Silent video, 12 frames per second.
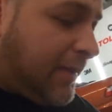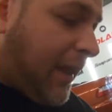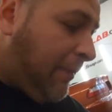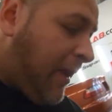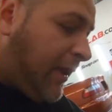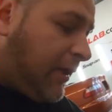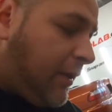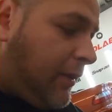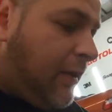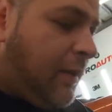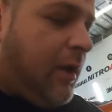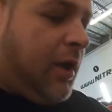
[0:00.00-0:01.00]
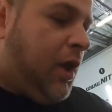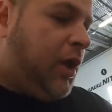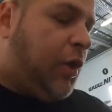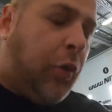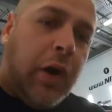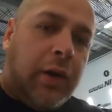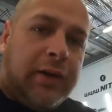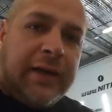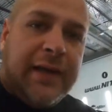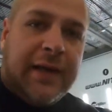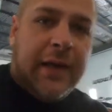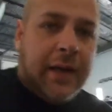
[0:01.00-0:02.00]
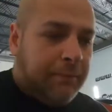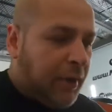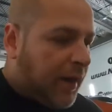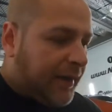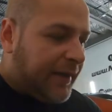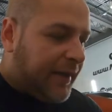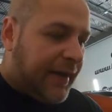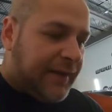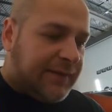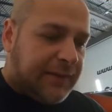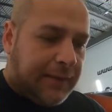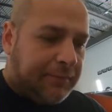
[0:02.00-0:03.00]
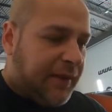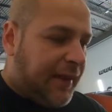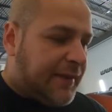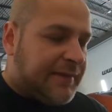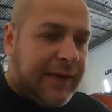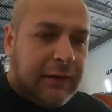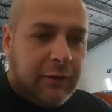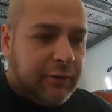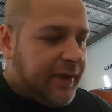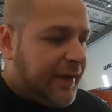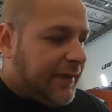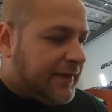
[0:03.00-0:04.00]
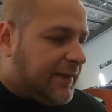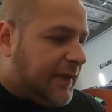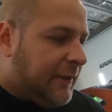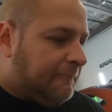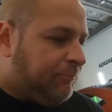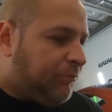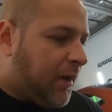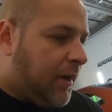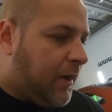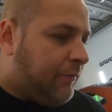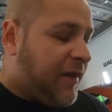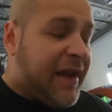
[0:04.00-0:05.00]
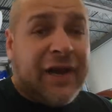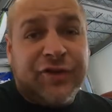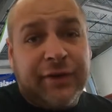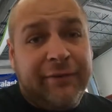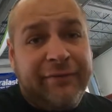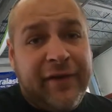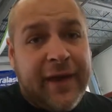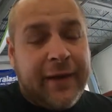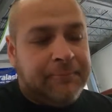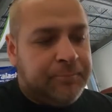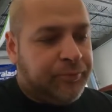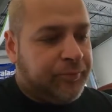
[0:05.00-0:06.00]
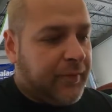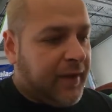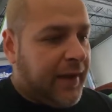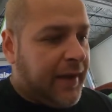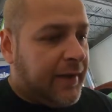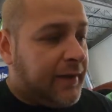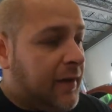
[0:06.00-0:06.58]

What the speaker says: they make quality body kits, lip kits, aero kits that actually fit. And